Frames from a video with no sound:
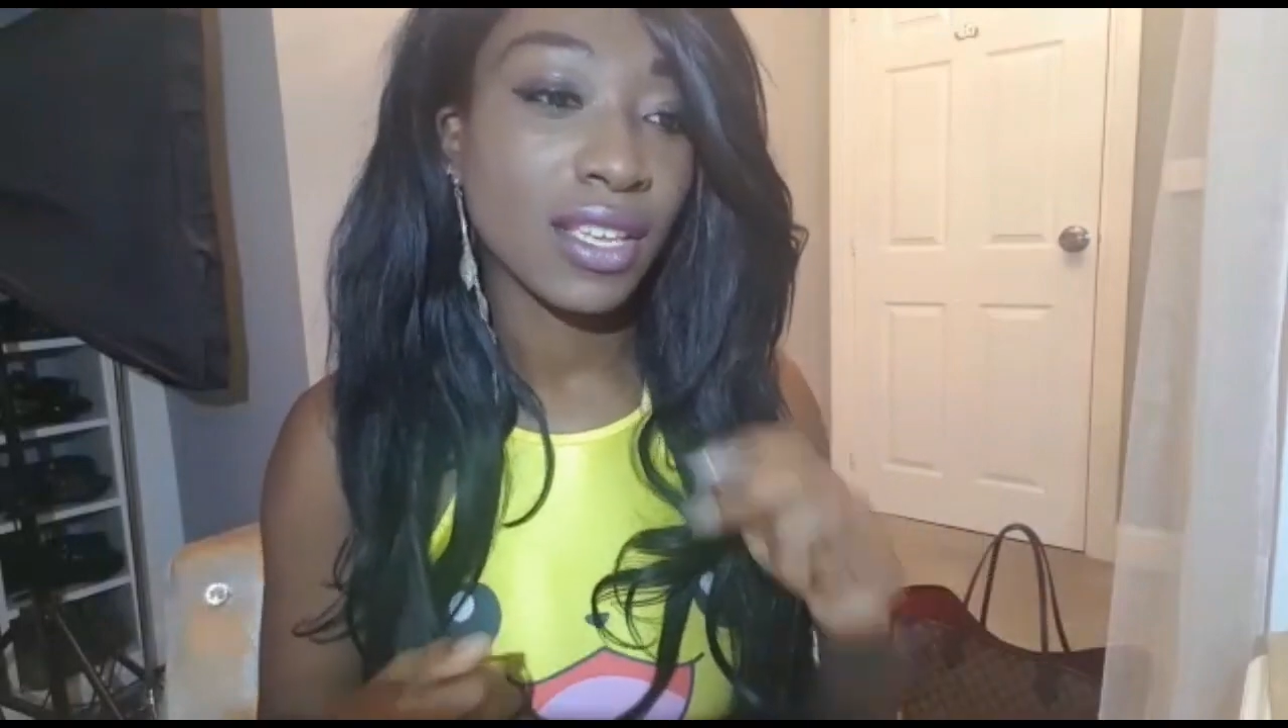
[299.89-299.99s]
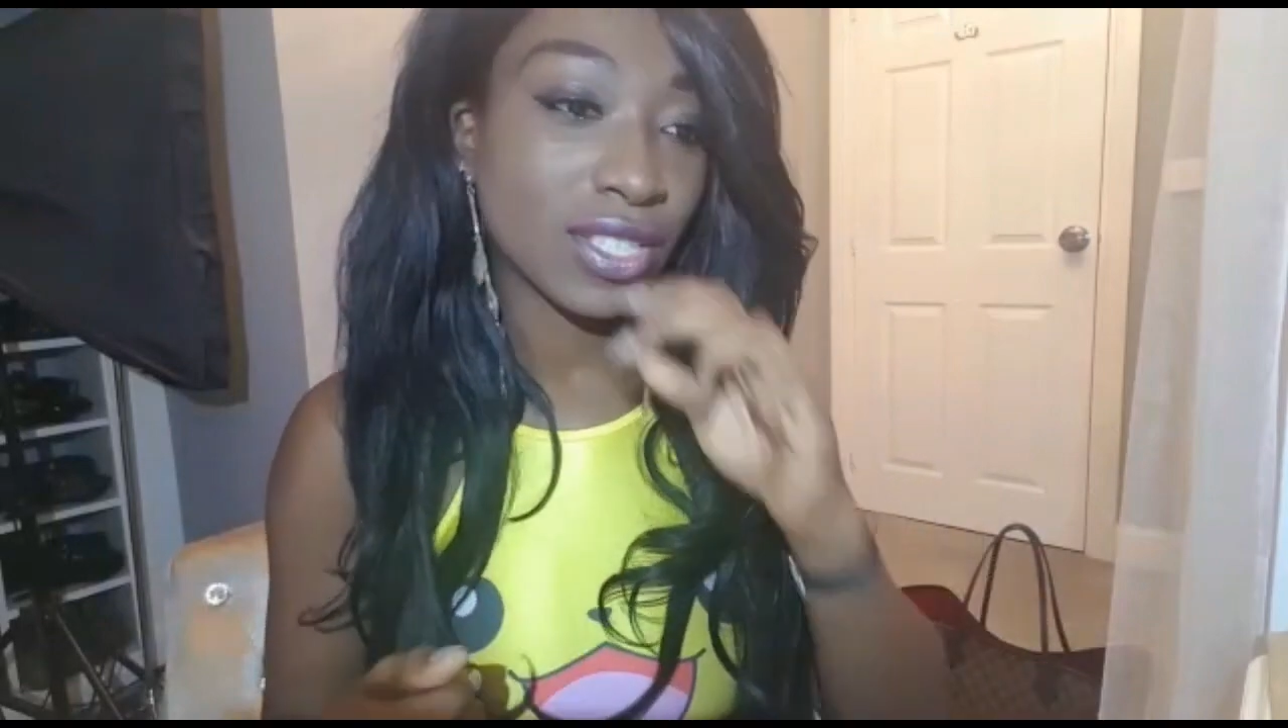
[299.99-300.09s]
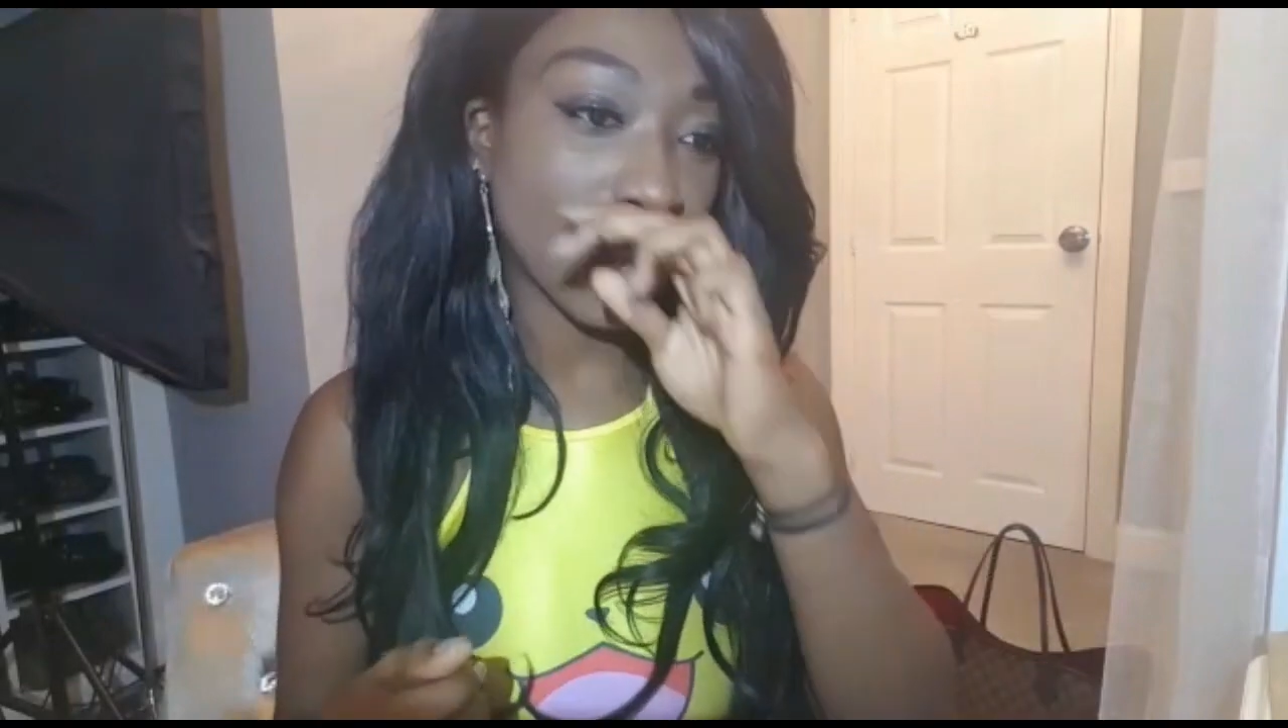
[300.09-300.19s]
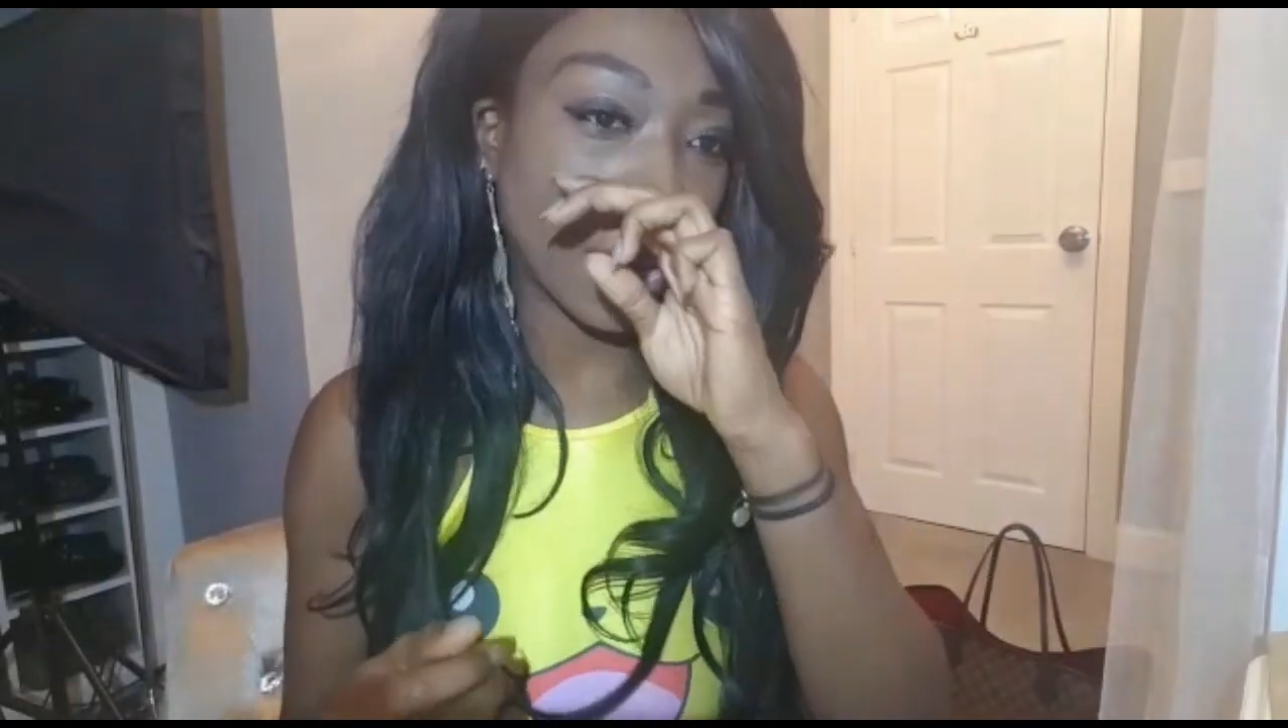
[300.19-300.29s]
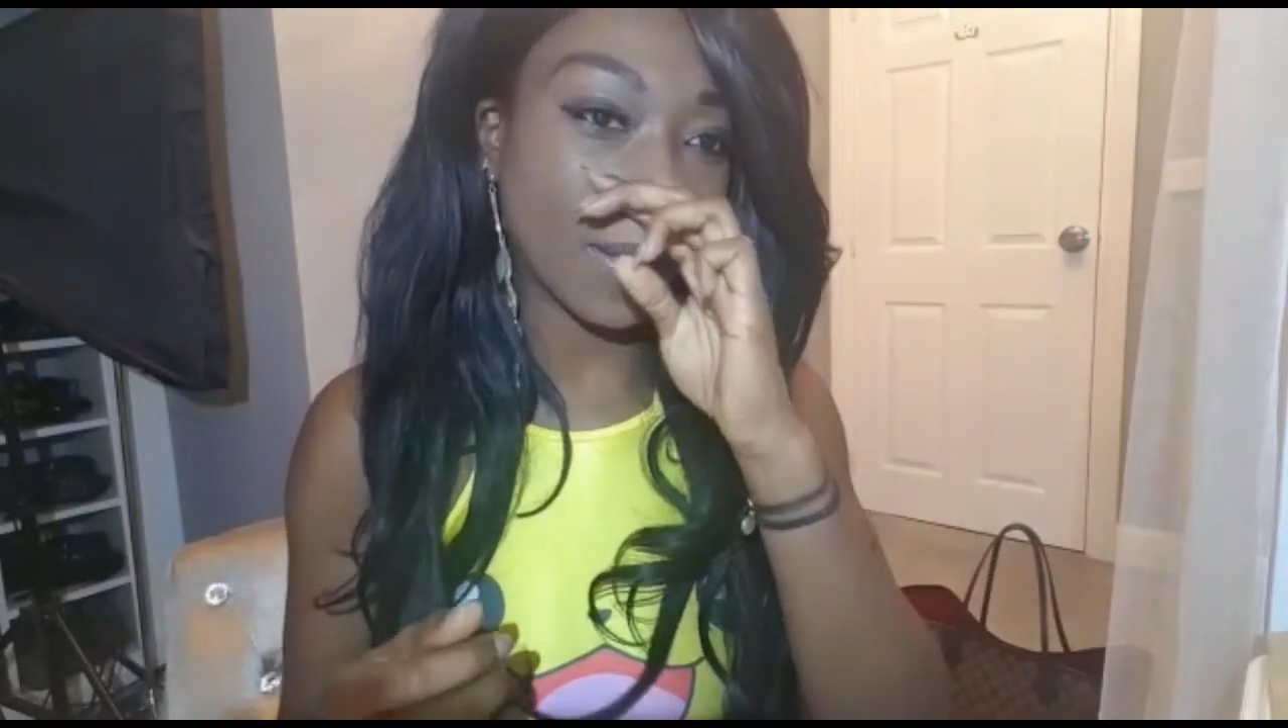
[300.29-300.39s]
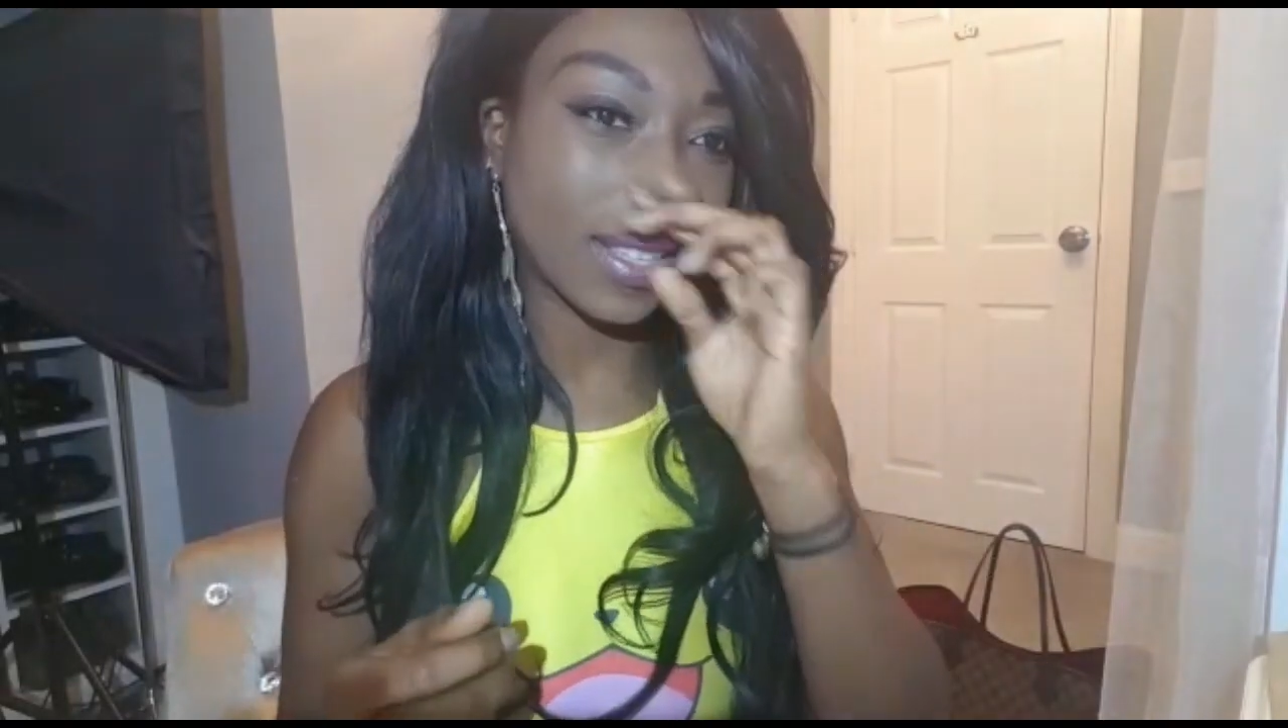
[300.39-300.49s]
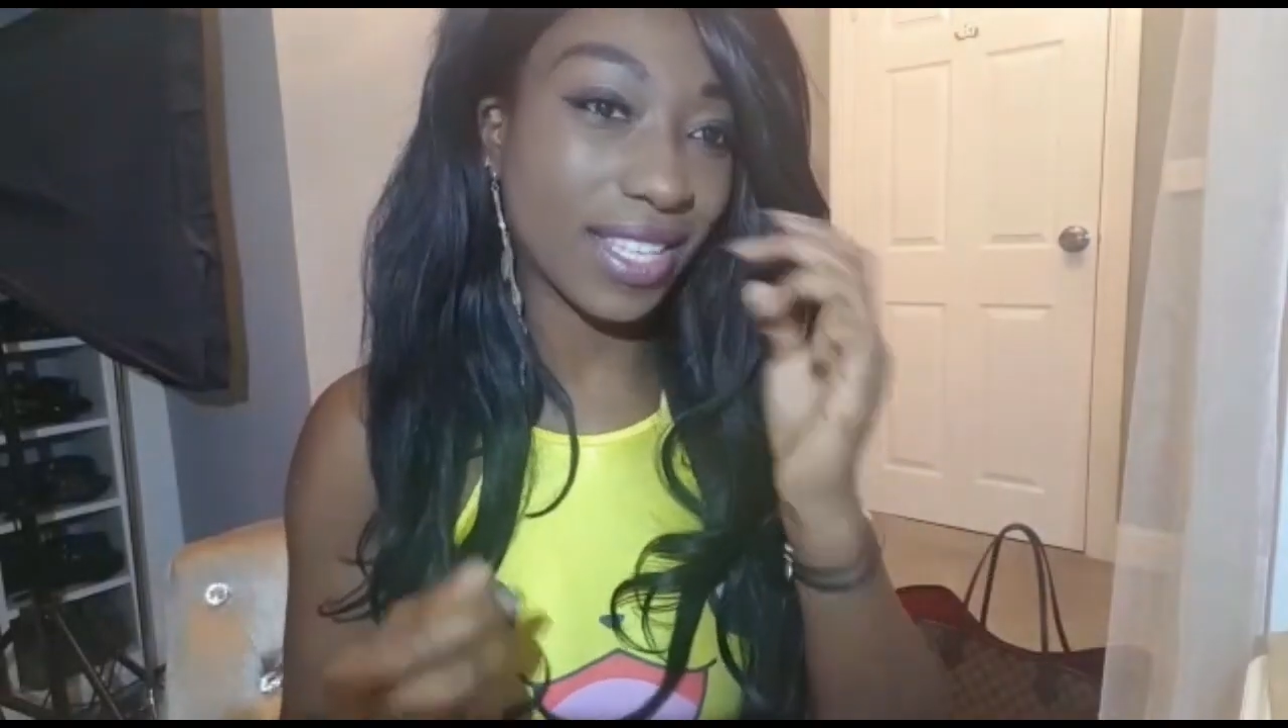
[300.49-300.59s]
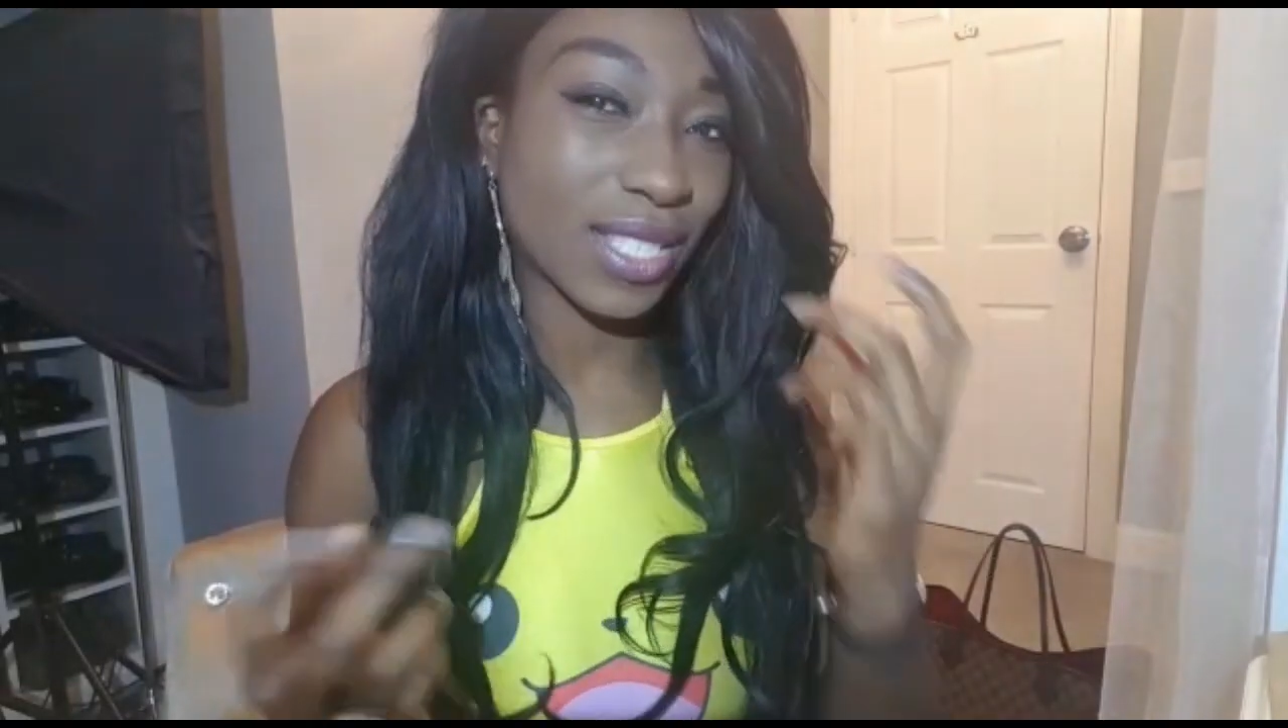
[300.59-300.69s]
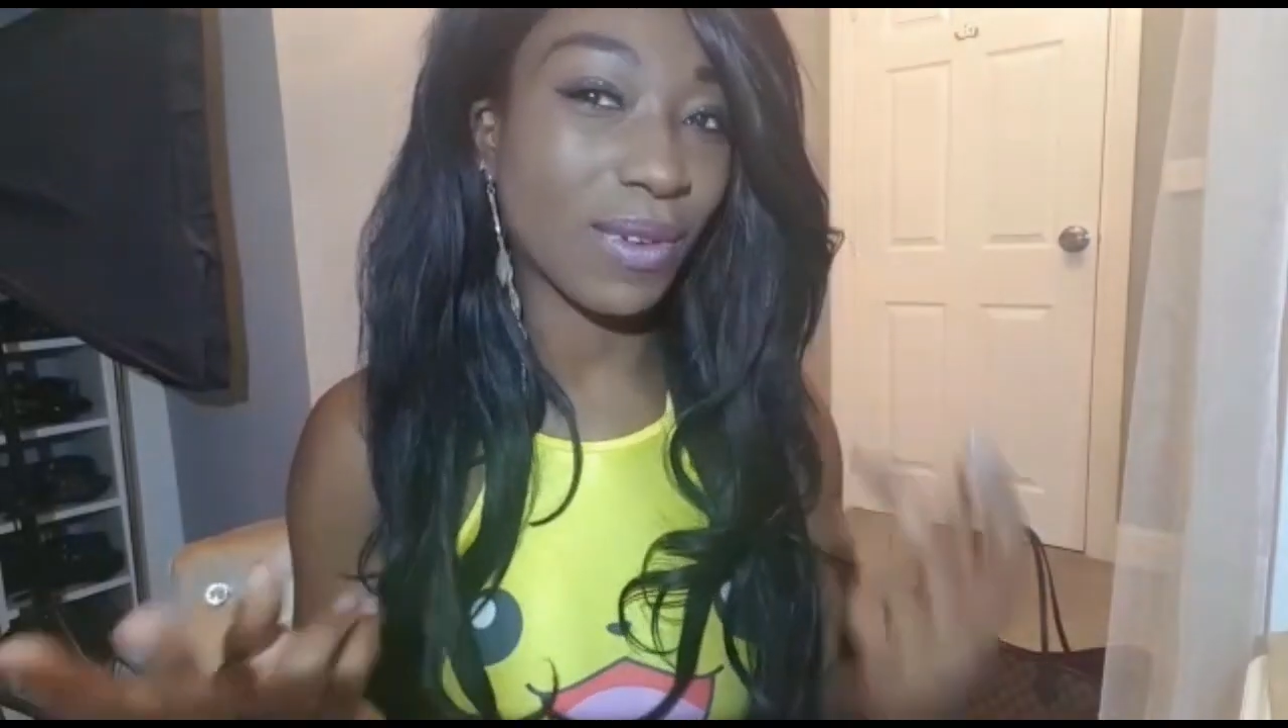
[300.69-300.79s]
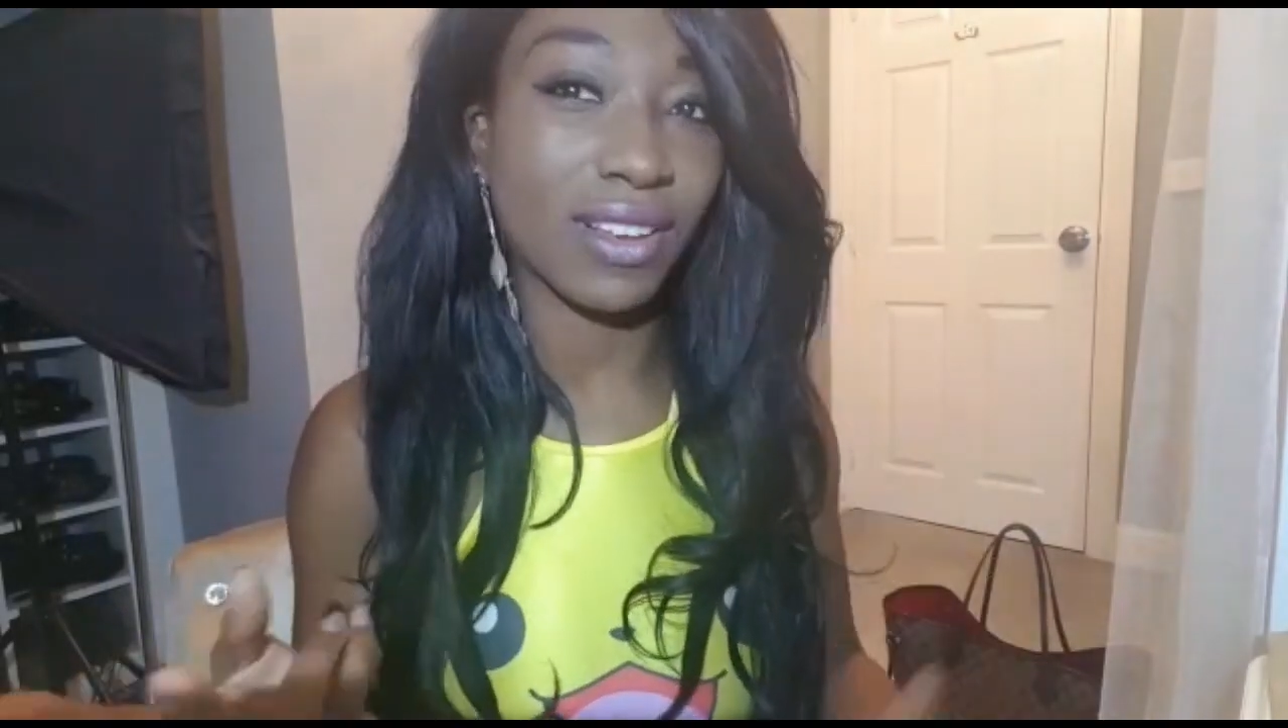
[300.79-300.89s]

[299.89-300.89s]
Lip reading: So this